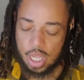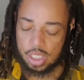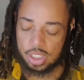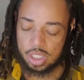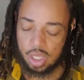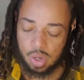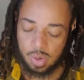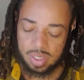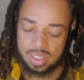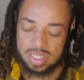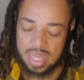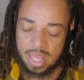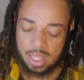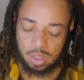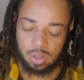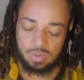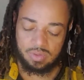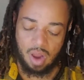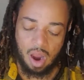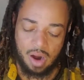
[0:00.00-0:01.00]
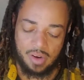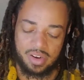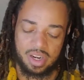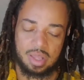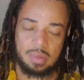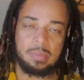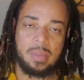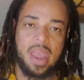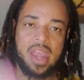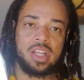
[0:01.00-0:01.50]
So it's like you've
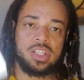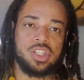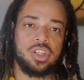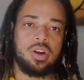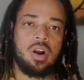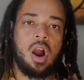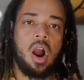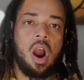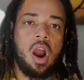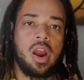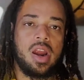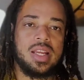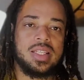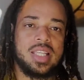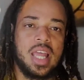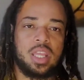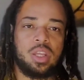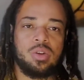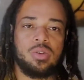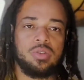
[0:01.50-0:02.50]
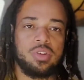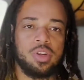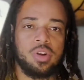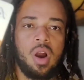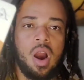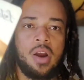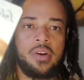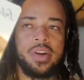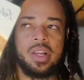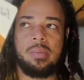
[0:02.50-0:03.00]
already made your heart, it's like you're, you're
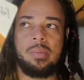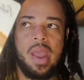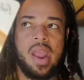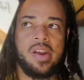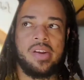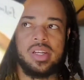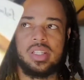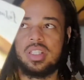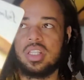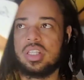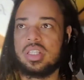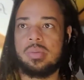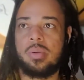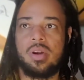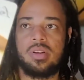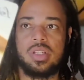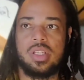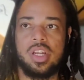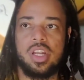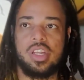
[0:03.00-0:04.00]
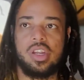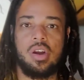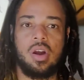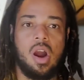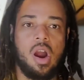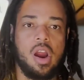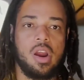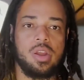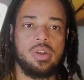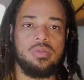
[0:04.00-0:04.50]
already married to this person in your
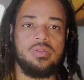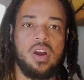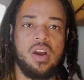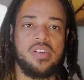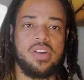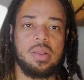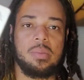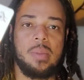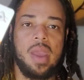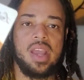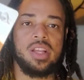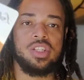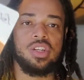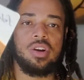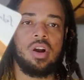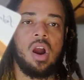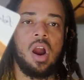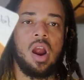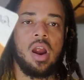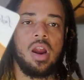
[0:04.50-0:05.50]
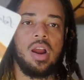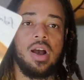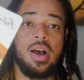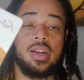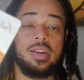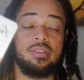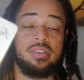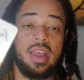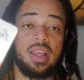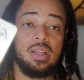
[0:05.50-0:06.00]
heart. You've already made your heart
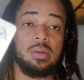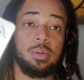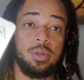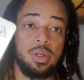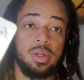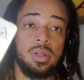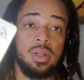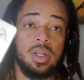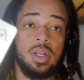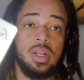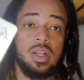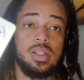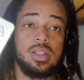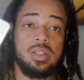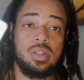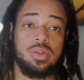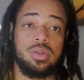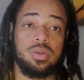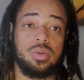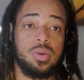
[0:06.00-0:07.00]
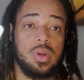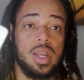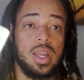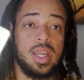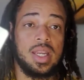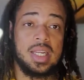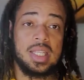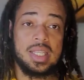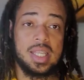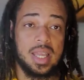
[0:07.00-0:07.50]
unavailable to
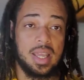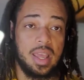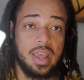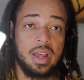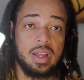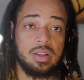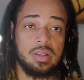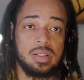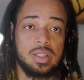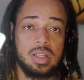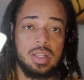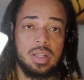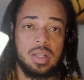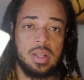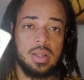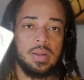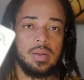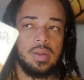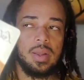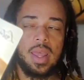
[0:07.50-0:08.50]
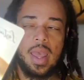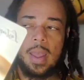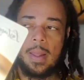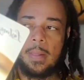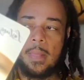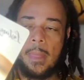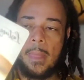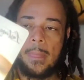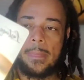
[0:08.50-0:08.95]
anything else. Okay.